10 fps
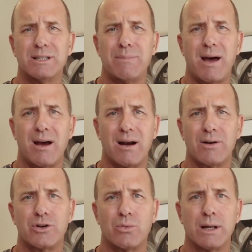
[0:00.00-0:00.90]
It's about
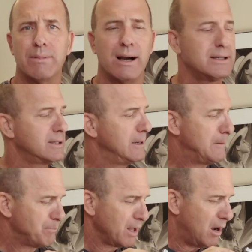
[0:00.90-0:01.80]
120 bucks
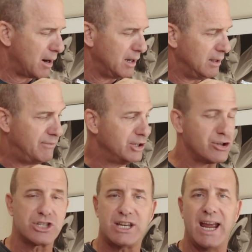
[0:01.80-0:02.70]
on an
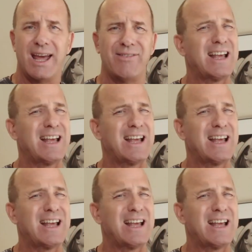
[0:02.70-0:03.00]
Avenger stand.